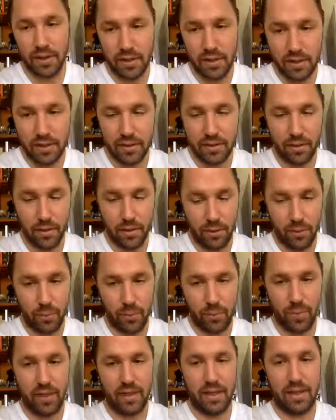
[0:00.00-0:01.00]

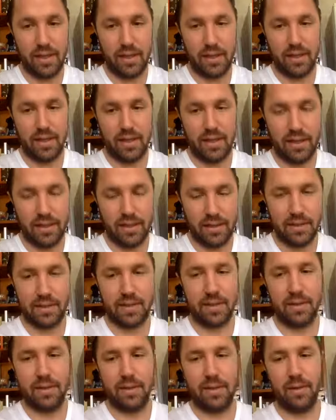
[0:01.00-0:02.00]
So
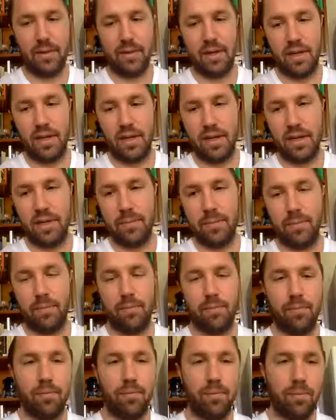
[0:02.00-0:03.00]
his
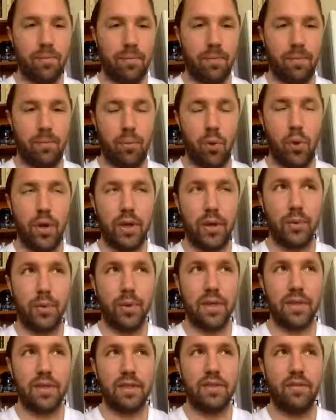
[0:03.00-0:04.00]
point
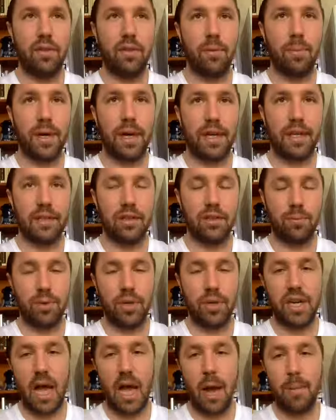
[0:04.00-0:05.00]
was, if the body is
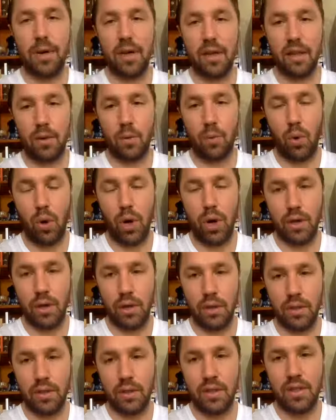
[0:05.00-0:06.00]
predominantly
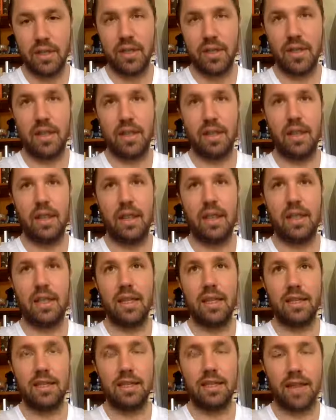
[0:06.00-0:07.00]
water,
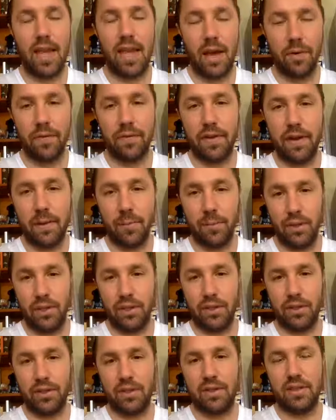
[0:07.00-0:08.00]
these sound
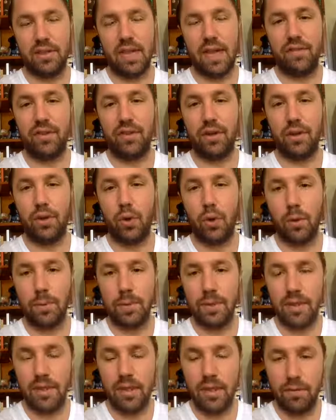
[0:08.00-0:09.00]
vibrations have an
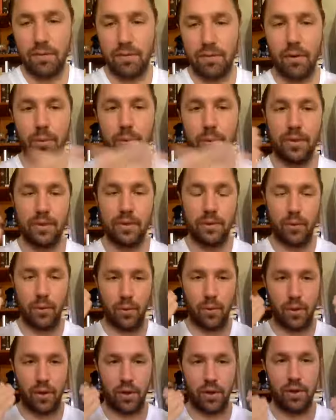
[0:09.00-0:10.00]
enormous influence
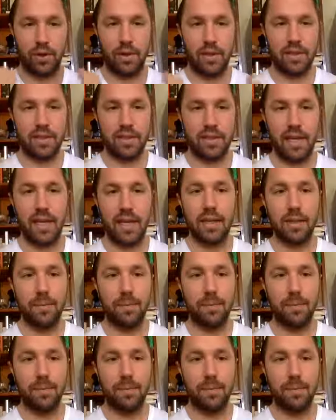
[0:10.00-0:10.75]
on the state.